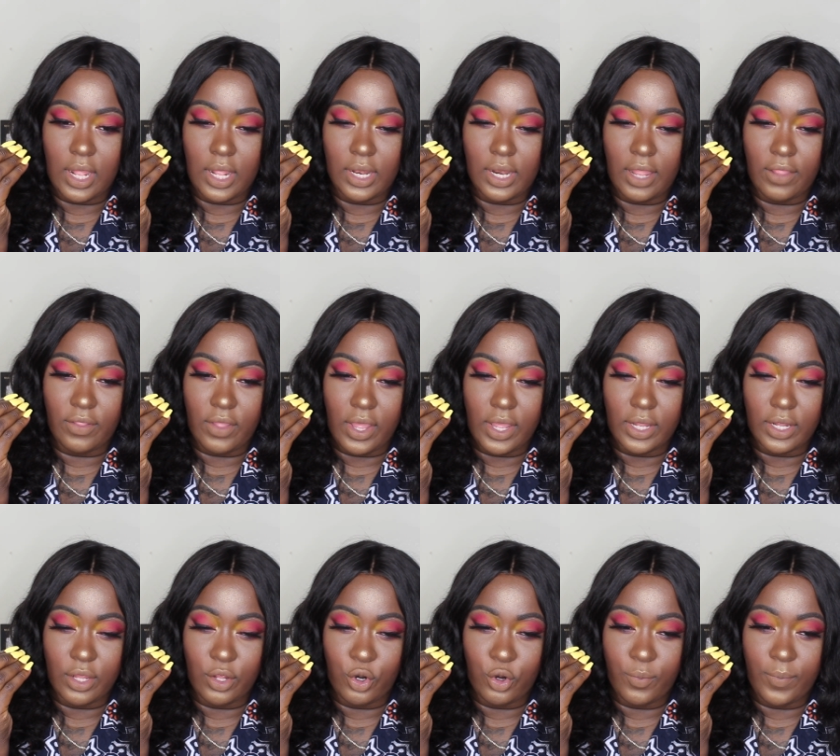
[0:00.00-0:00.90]
another a
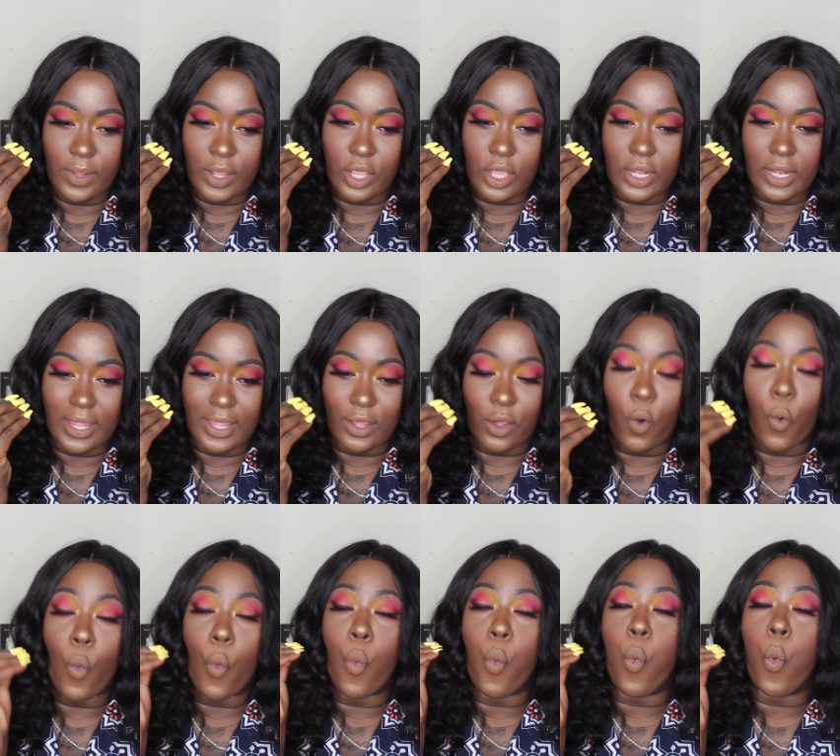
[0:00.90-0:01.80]
little bit and you're like,
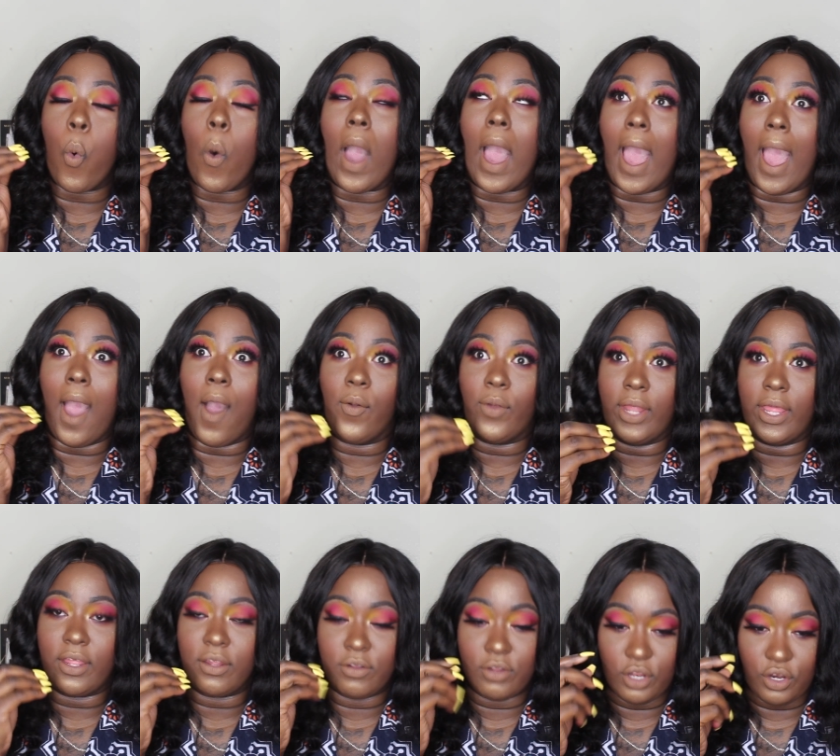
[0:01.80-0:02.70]
wow.
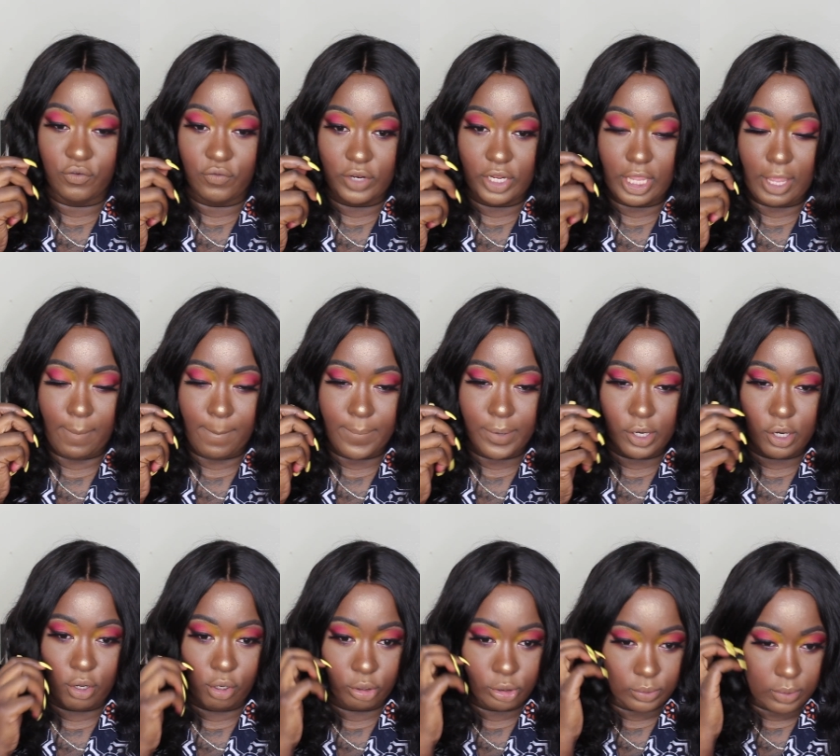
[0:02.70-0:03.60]
Like literally it
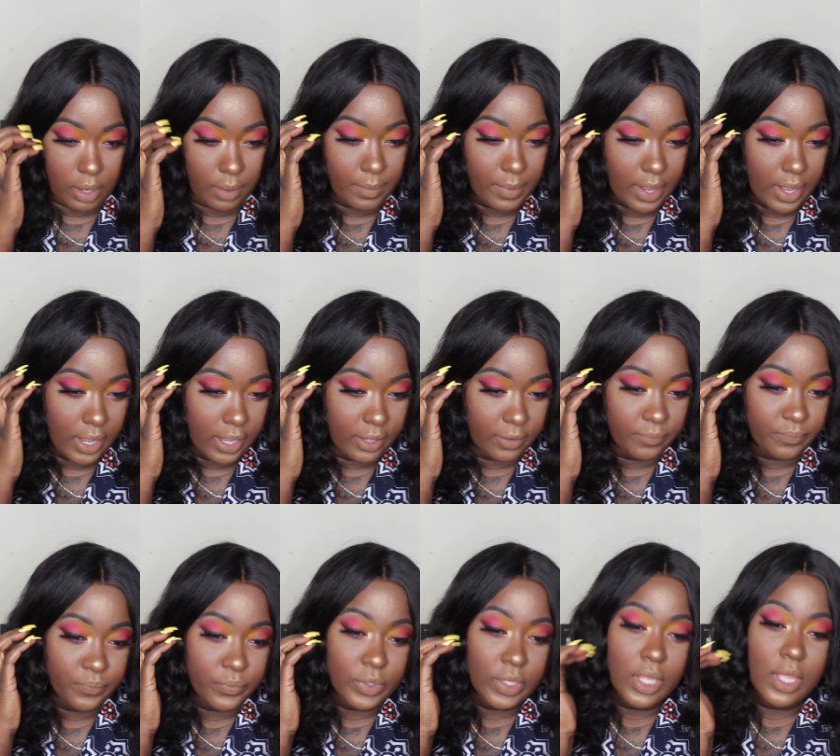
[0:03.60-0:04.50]
blows my
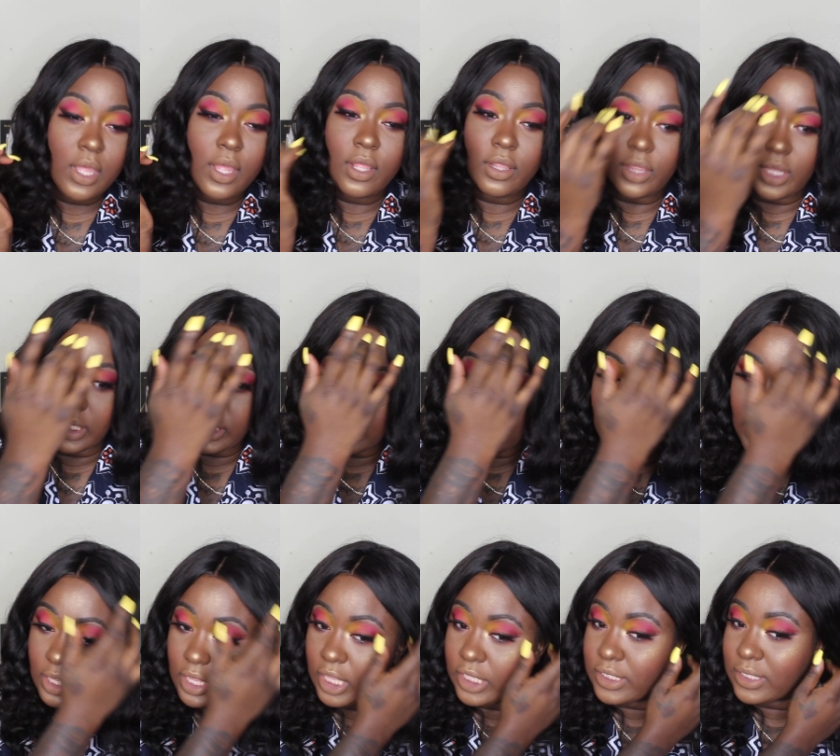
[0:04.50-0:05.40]
mind. This
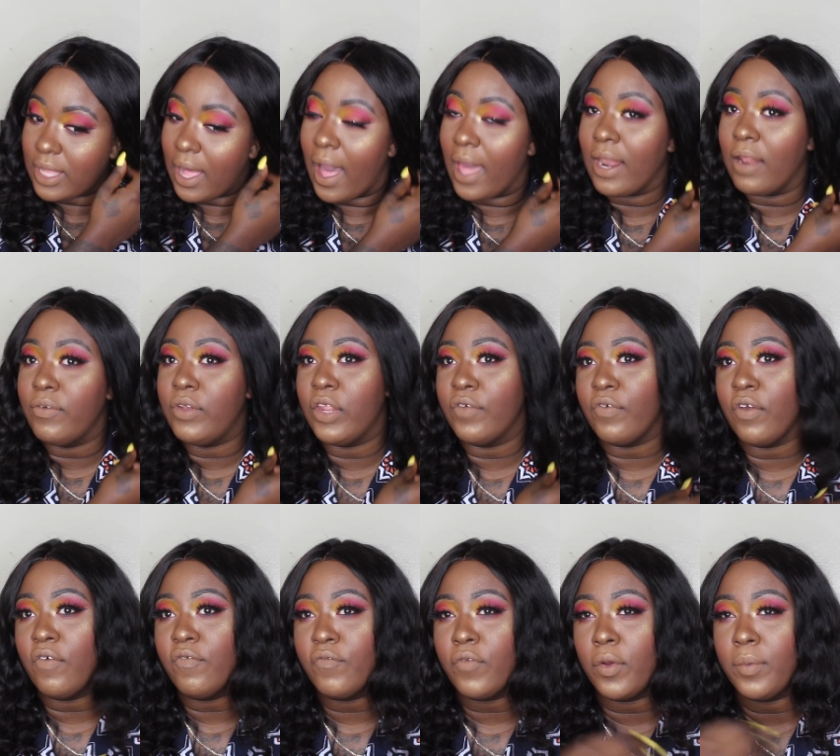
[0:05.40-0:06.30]
look is kind of
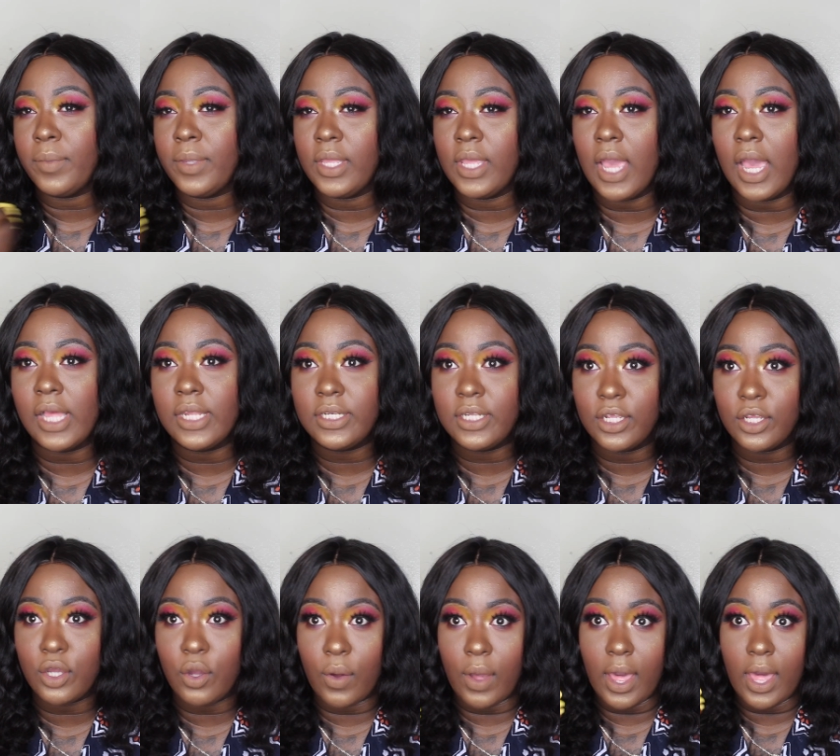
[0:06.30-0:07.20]
different for me. I
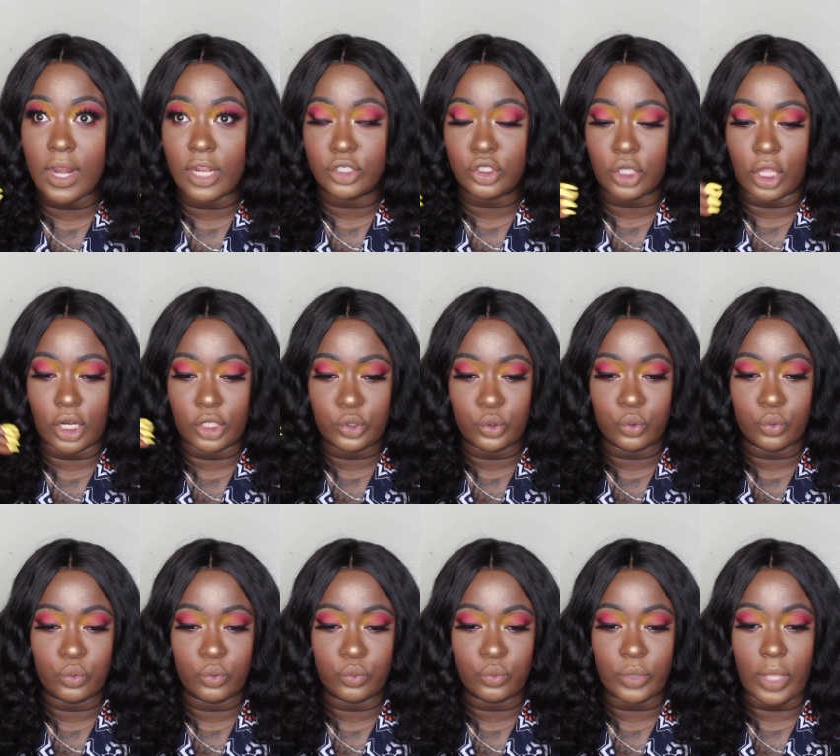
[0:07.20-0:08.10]
did go ahead and try to
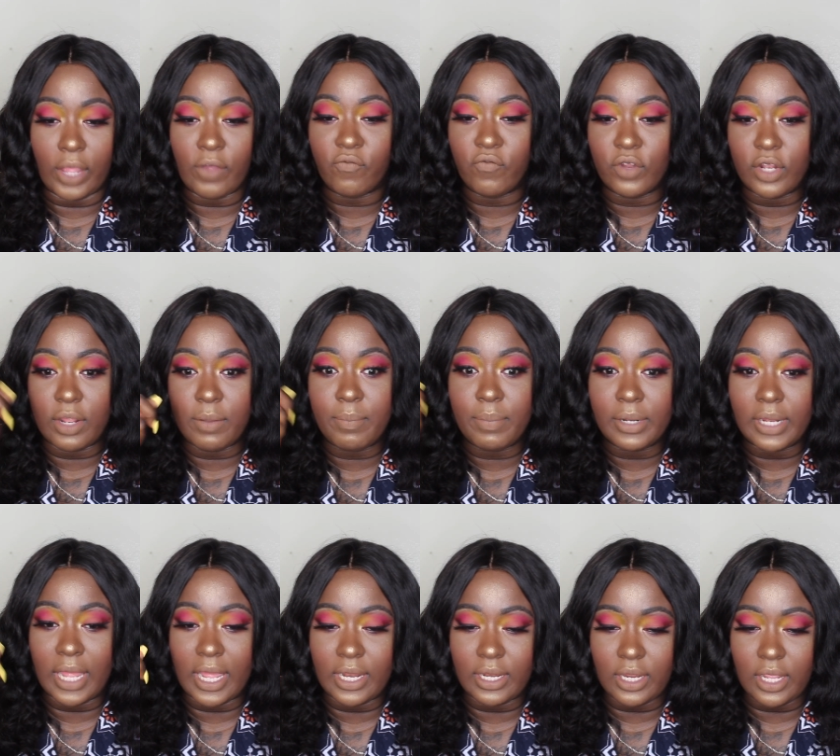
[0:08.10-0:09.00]
do like really
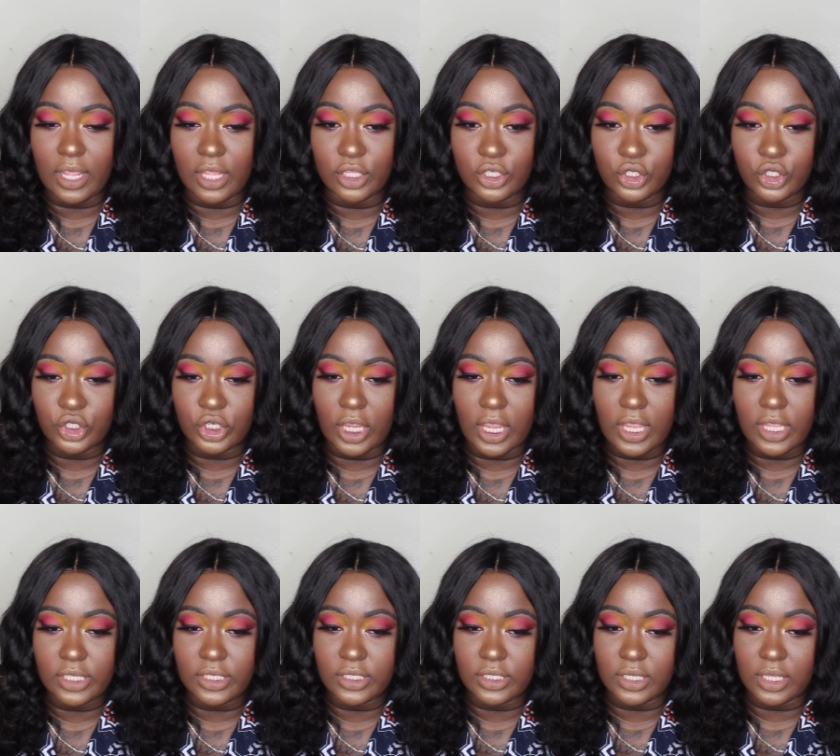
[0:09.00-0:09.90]
blend in
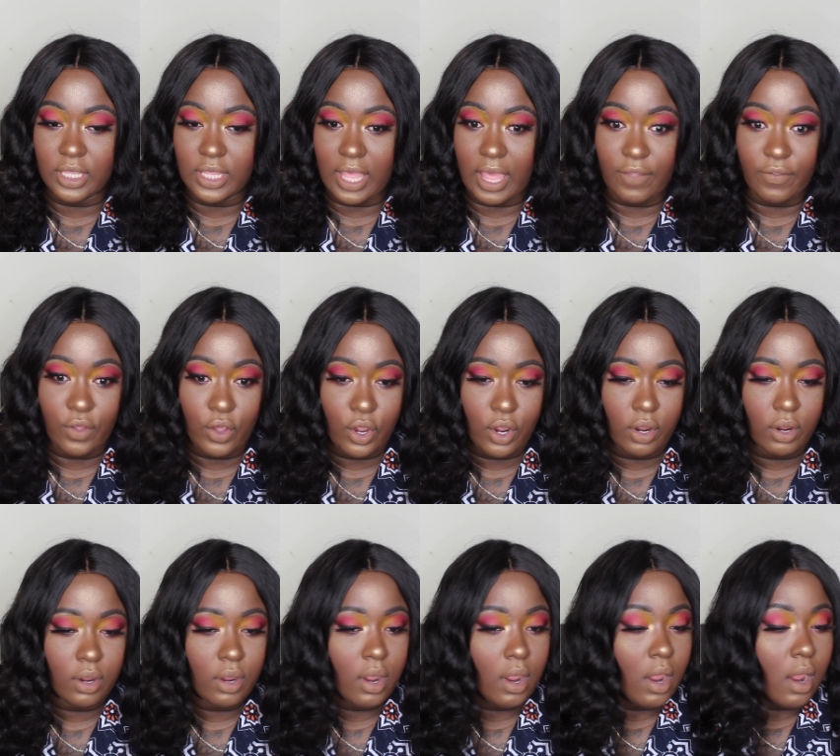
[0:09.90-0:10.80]
shades
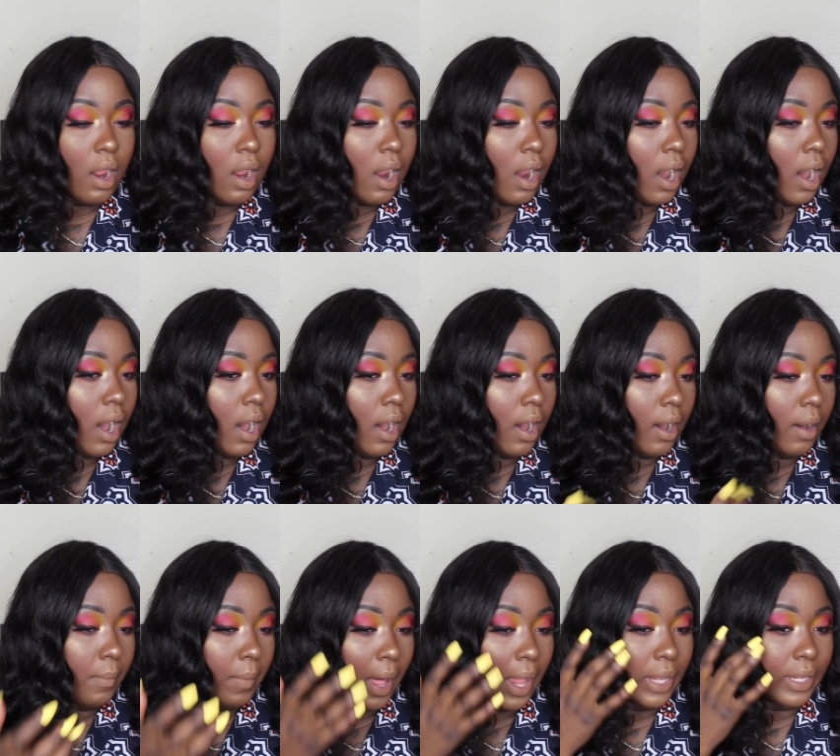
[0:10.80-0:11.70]
together.
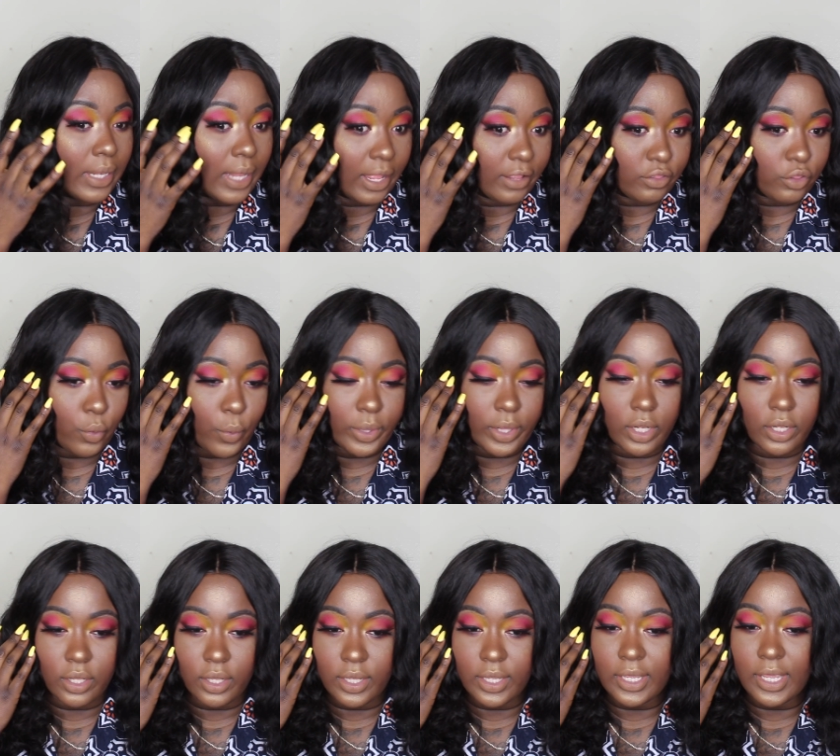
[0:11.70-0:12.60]
Um, I like the way the
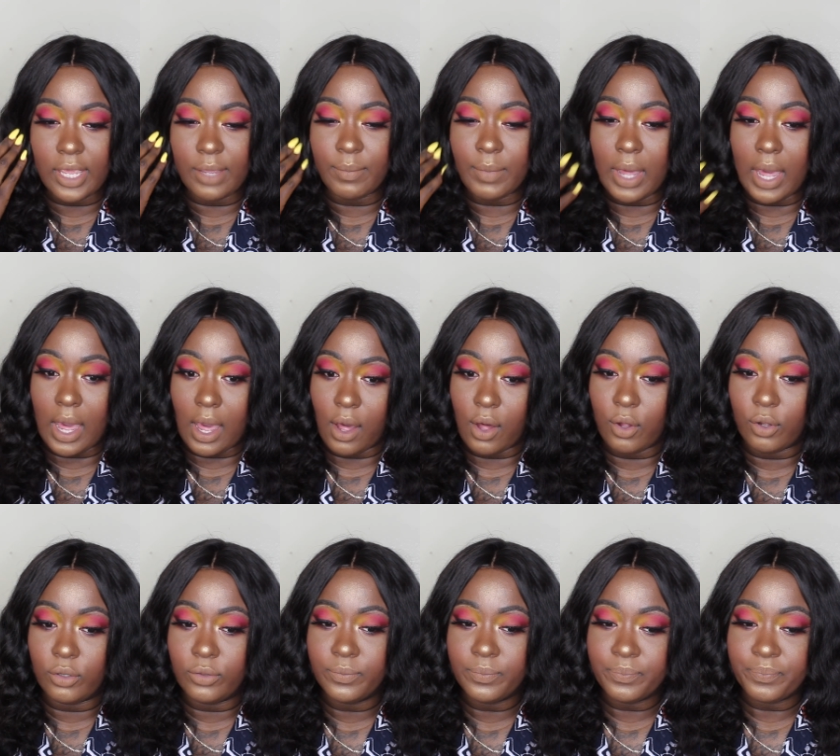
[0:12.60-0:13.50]
look came
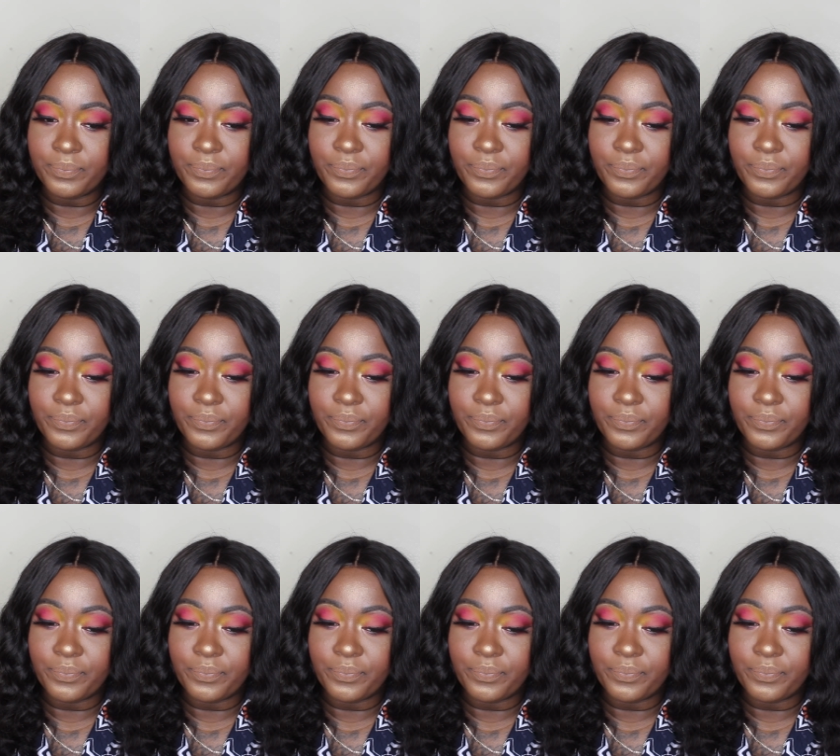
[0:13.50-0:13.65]
out.